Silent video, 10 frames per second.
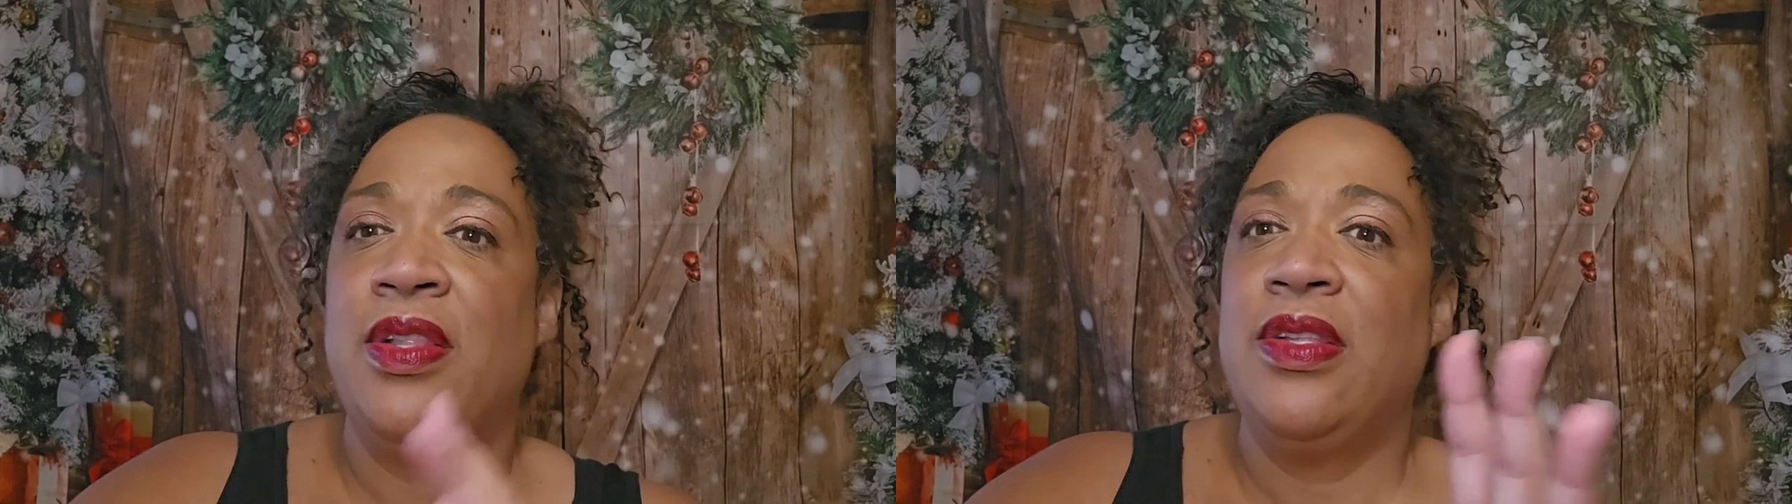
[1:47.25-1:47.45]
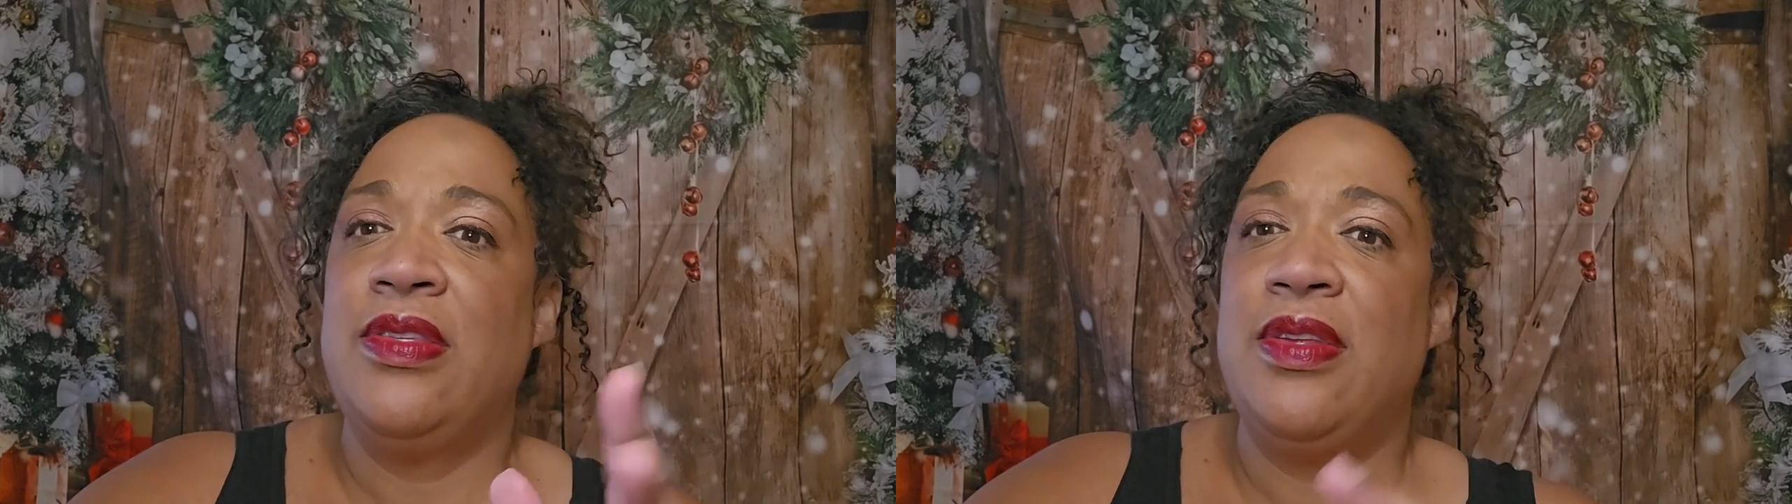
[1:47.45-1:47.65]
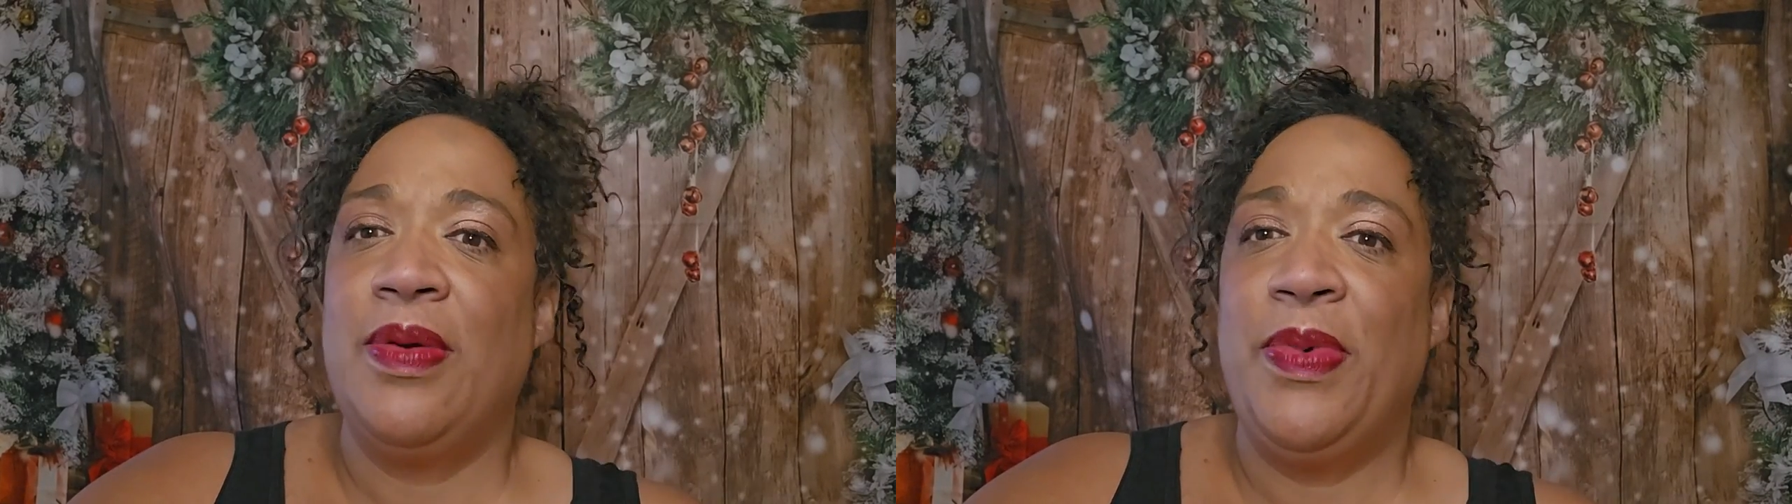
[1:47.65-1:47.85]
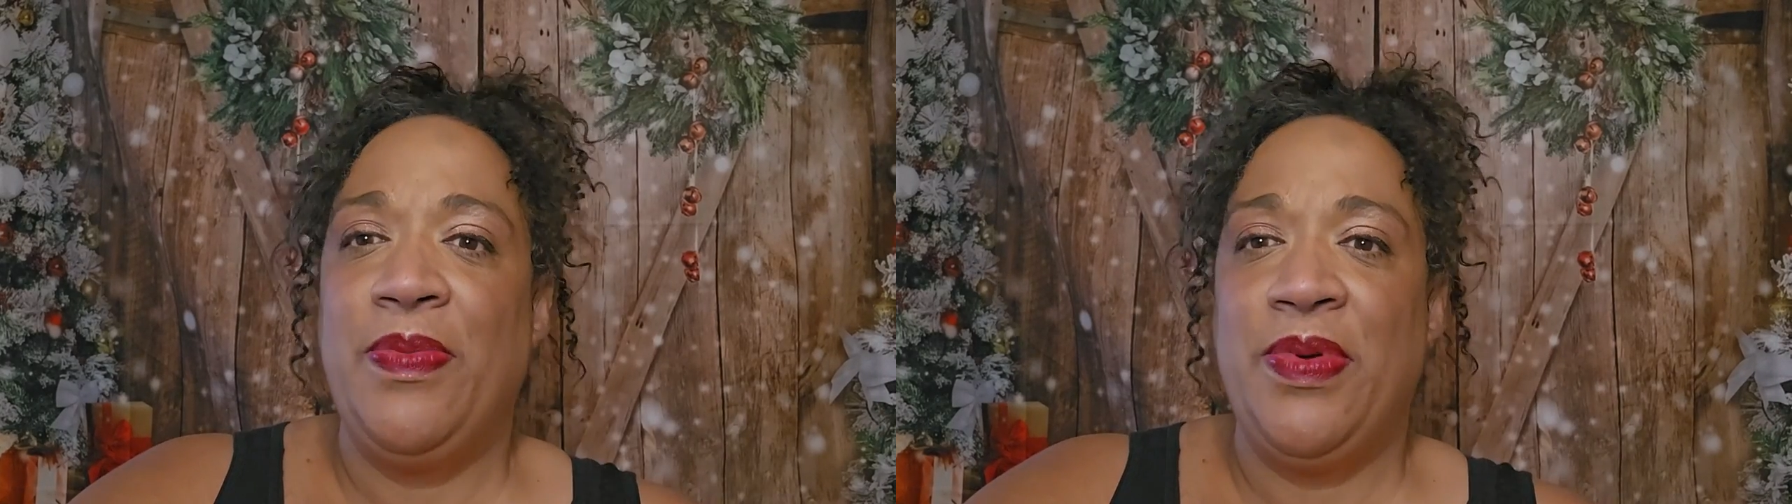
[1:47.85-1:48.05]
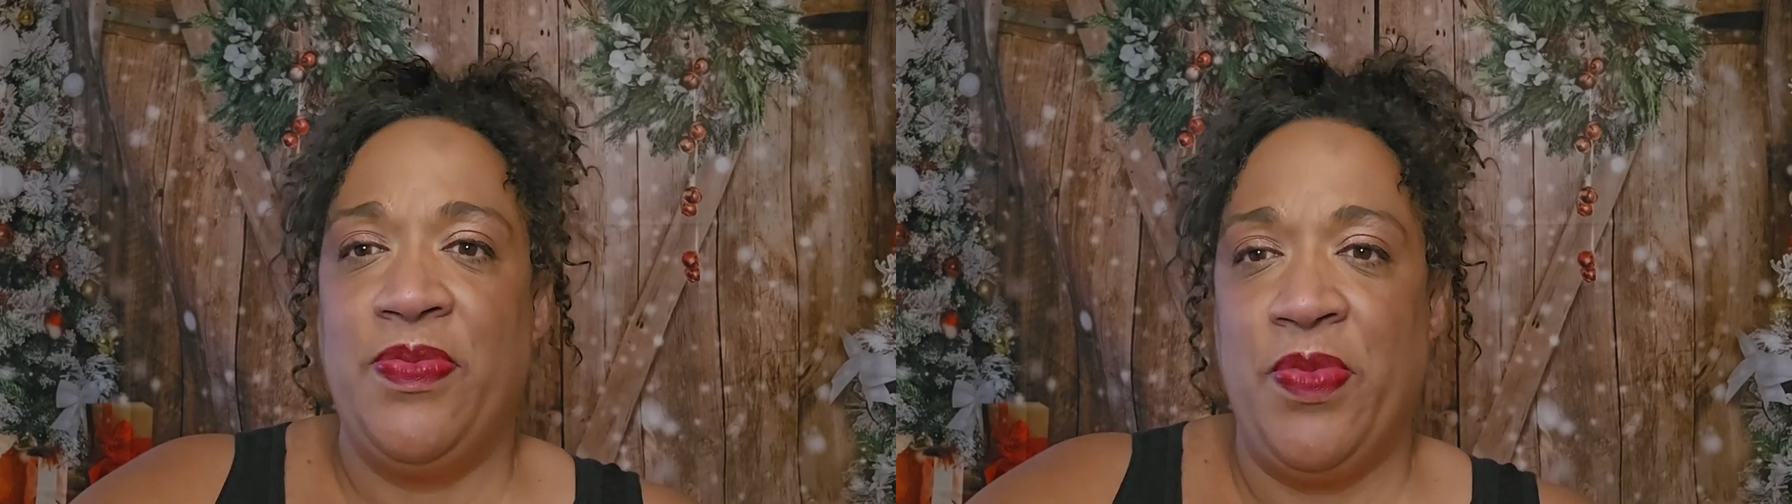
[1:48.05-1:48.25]
Let's talk about
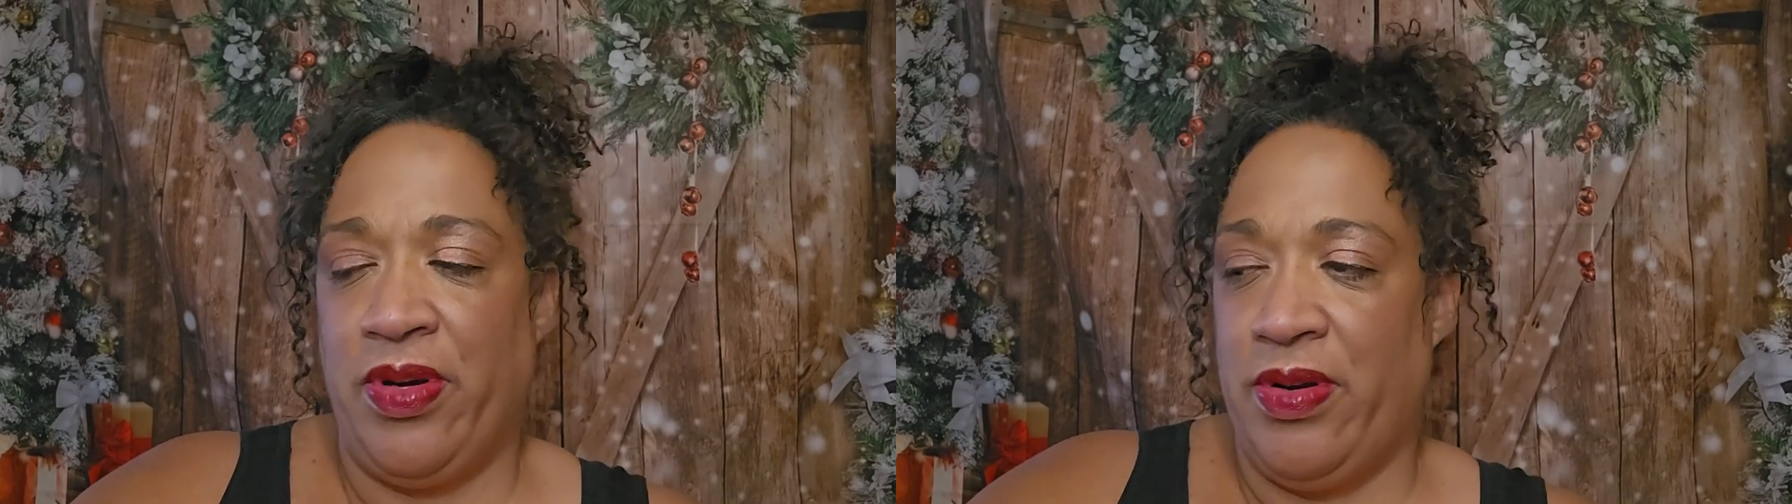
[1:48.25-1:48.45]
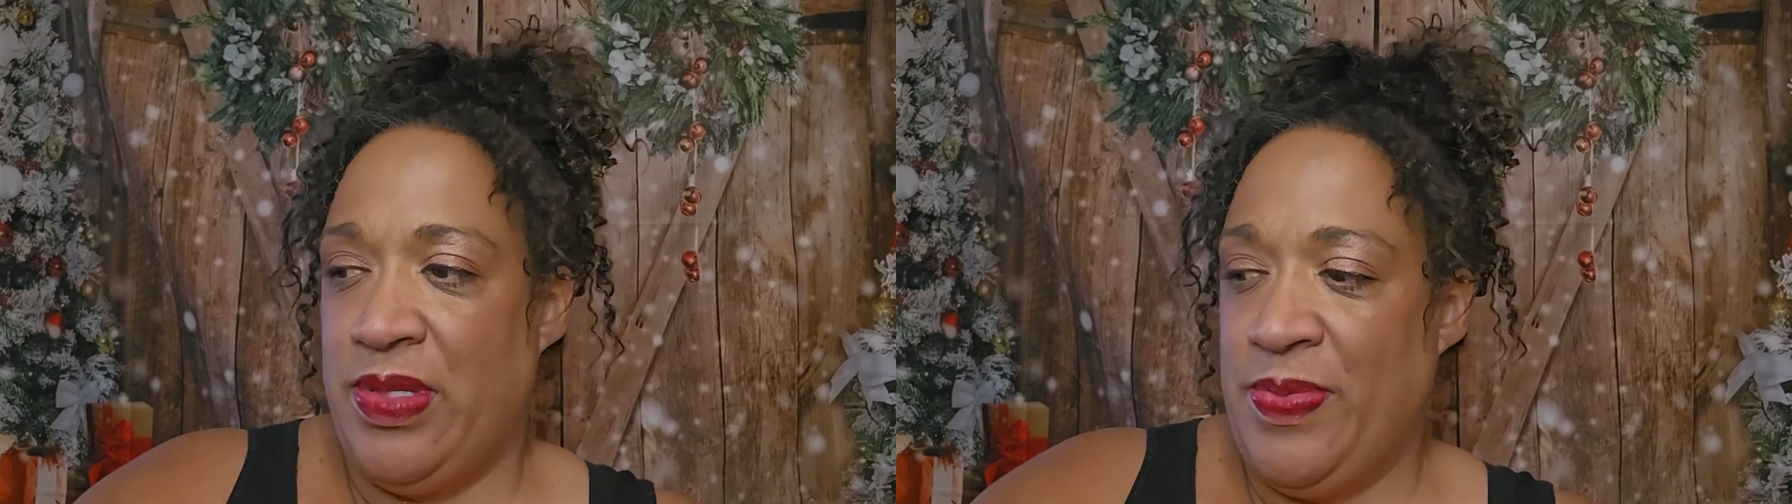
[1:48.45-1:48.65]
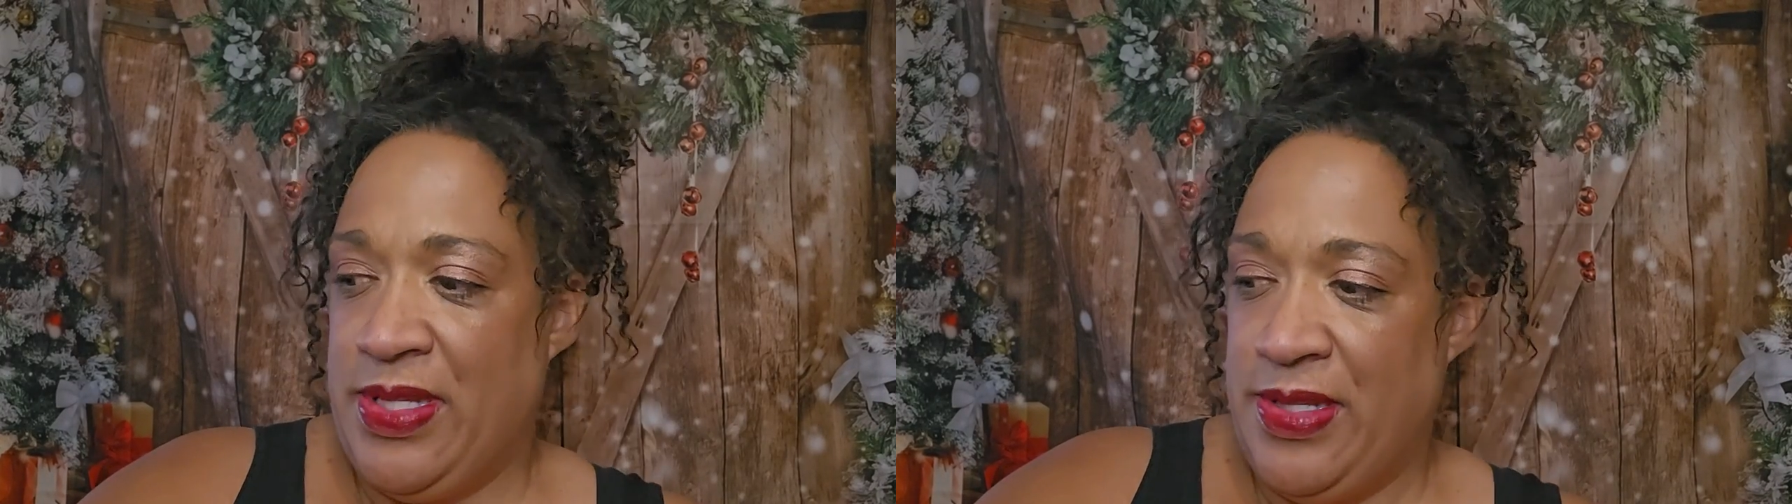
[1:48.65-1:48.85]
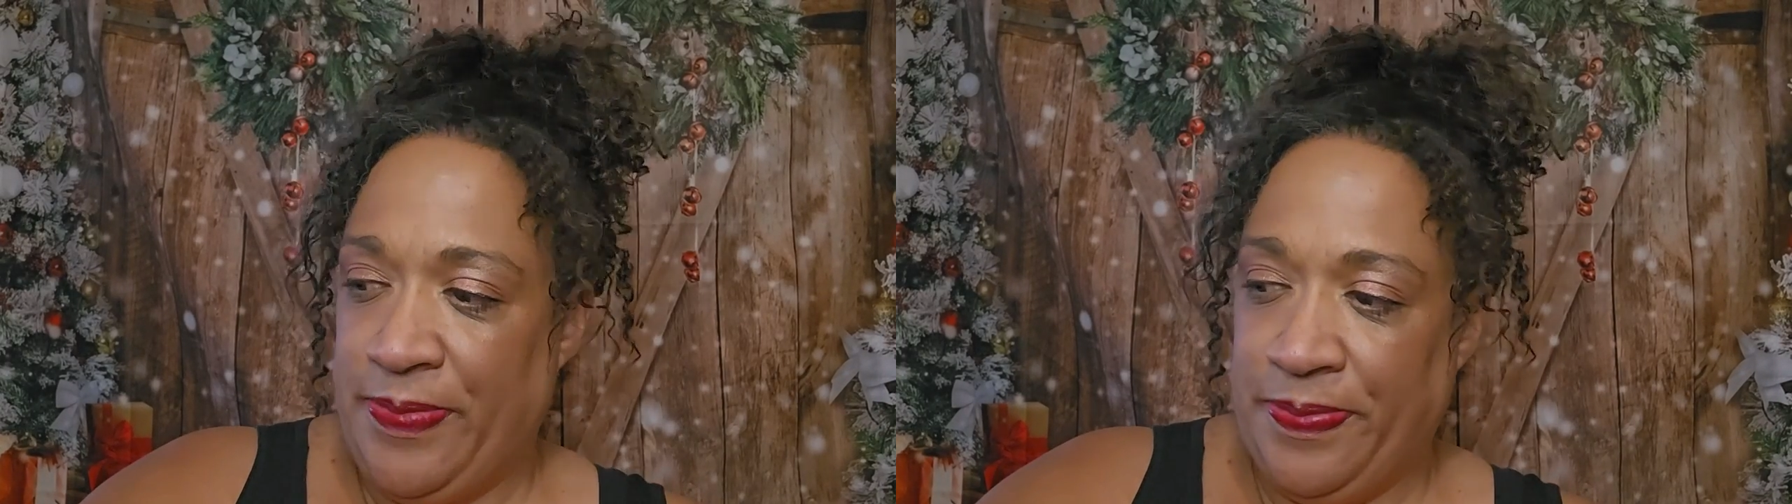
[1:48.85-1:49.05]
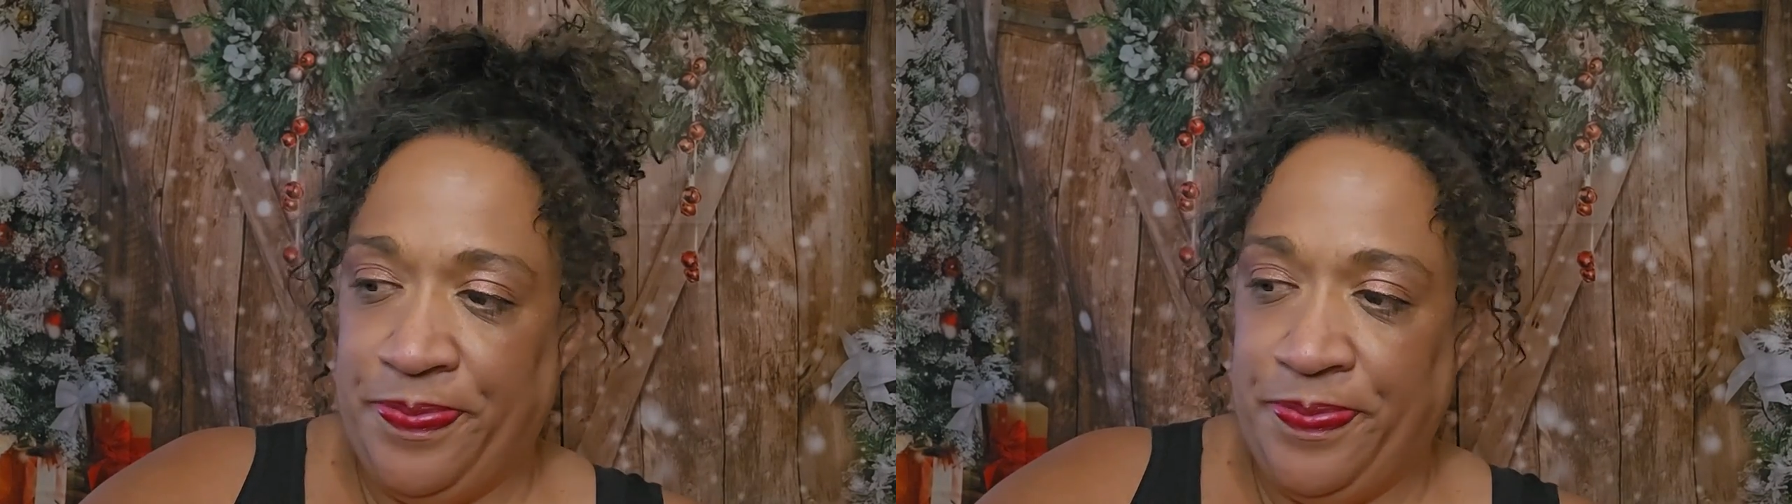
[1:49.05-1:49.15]
A Biltmore Christmas.